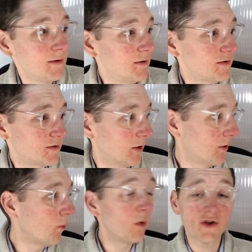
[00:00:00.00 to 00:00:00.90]

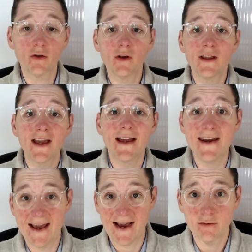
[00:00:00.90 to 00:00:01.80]
So what you're looking at
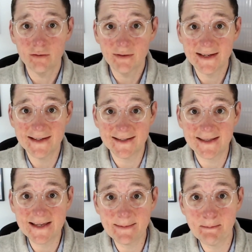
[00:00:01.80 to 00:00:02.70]
now is
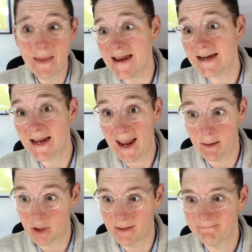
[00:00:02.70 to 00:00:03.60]
the main
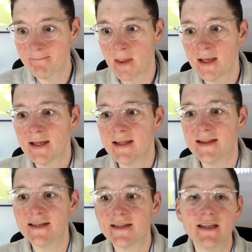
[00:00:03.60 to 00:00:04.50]
camera.
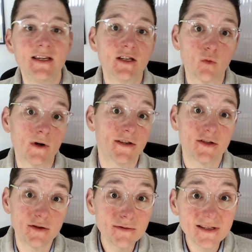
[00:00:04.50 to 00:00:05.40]
This is what the
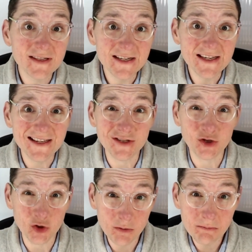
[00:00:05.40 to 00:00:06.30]
students see in
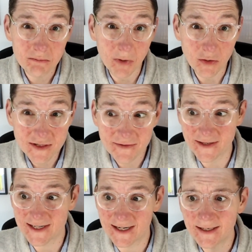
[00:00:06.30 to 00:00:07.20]
Zoom most of
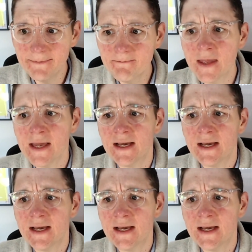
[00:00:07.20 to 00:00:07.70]
the time.